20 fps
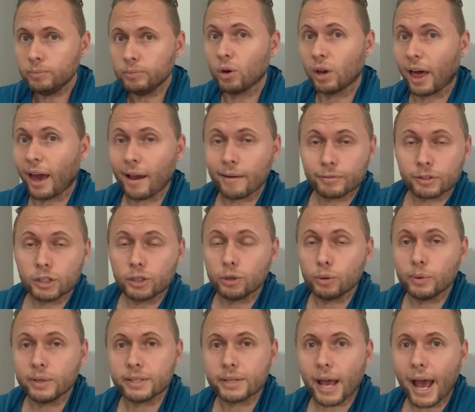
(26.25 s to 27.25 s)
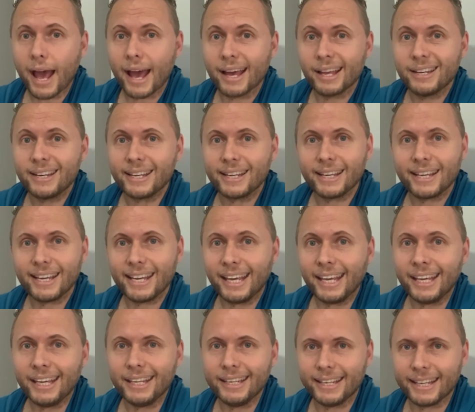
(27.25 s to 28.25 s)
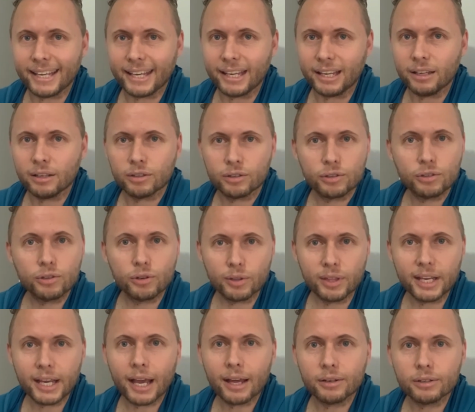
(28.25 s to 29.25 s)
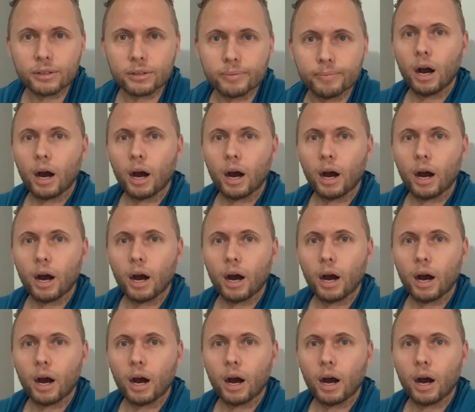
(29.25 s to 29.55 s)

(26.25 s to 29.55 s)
all I have to do is add ed to the end.